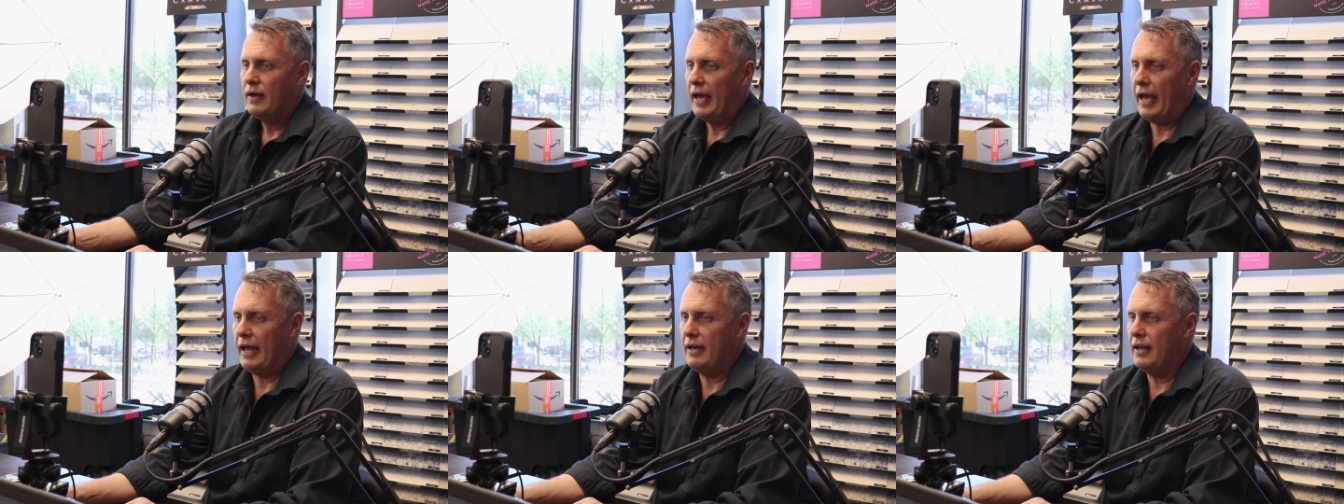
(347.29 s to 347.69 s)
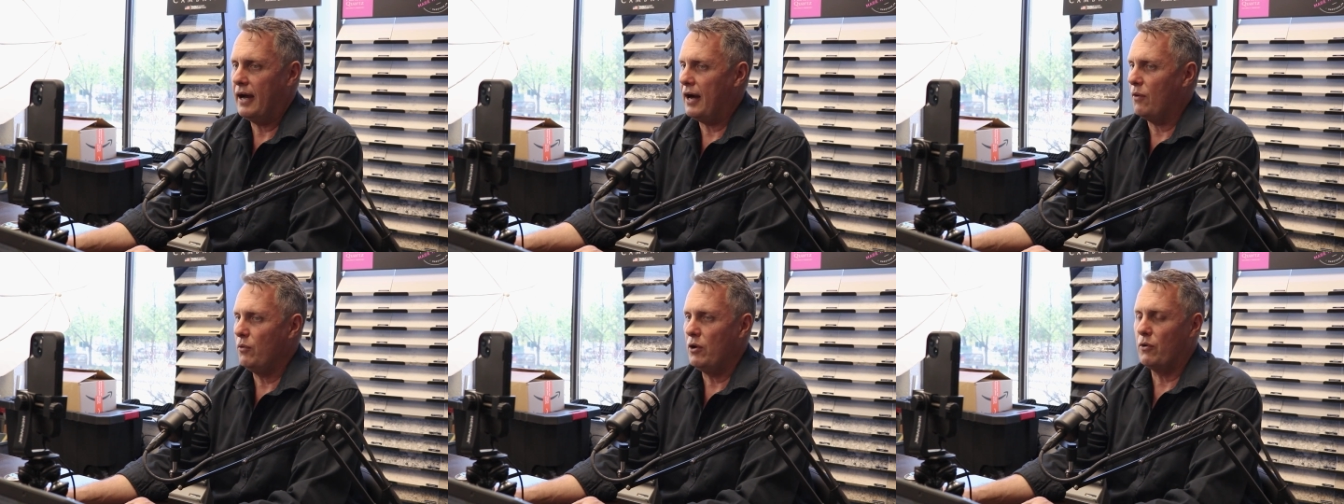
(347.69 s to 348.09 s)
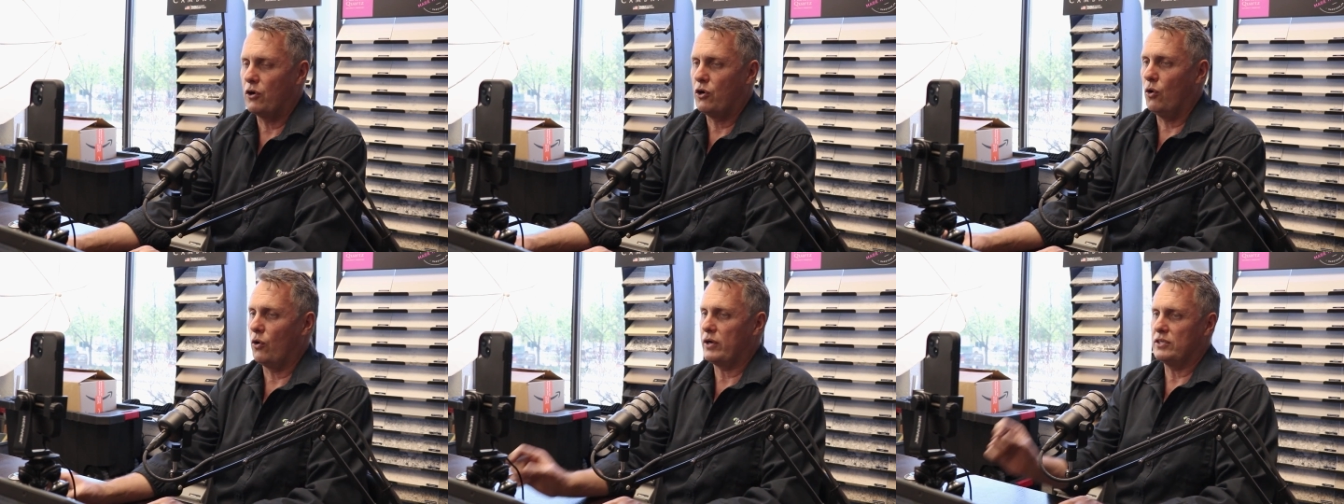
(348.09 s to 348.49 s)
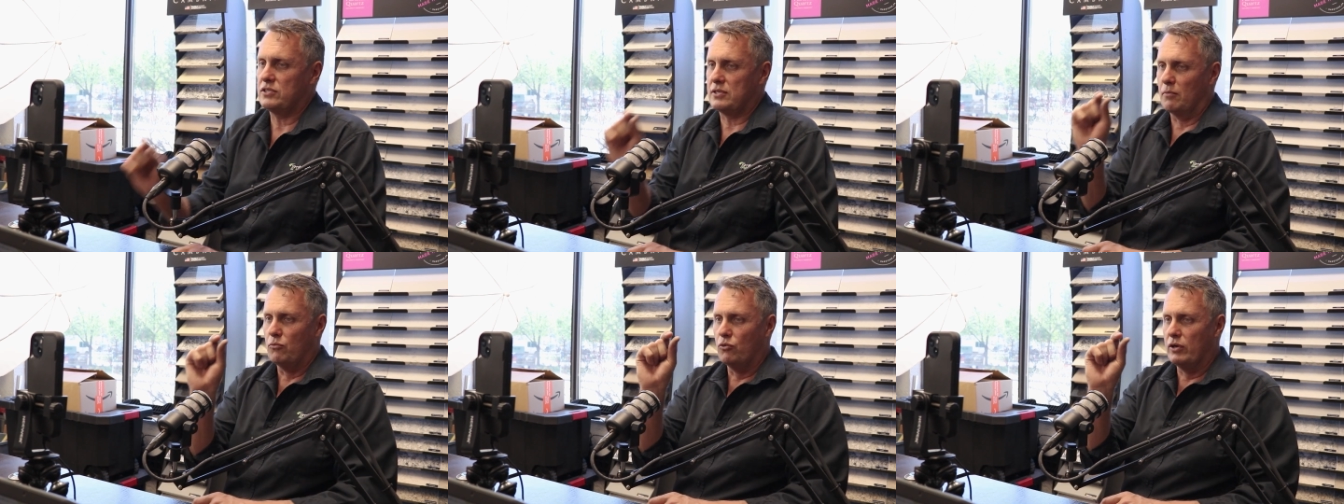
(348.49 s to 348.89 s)
And uh, we were caulking
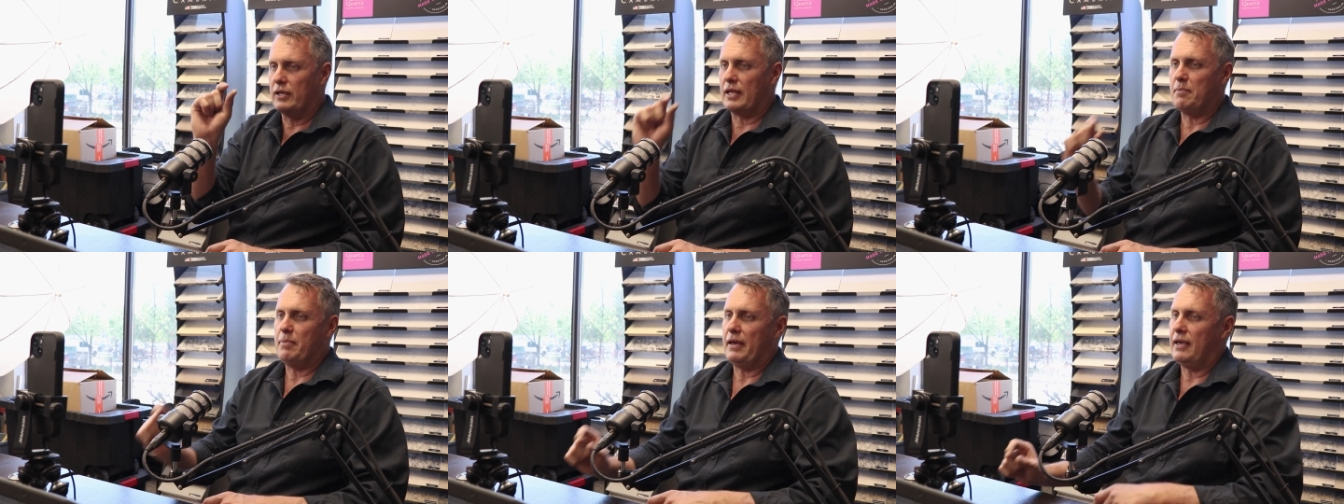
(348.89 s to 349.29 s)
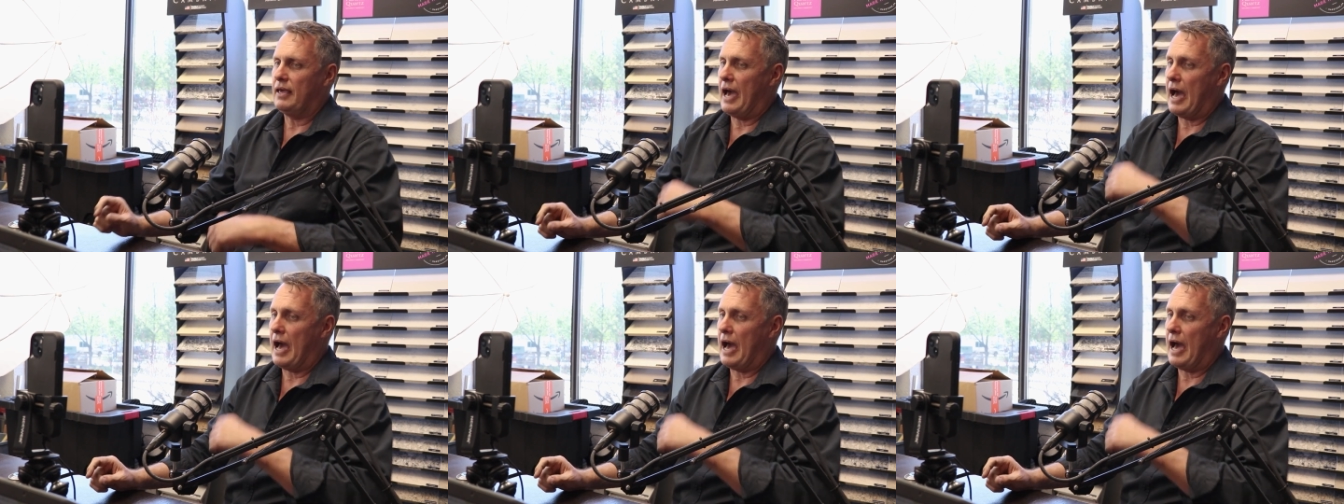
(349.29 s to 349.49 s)
some really big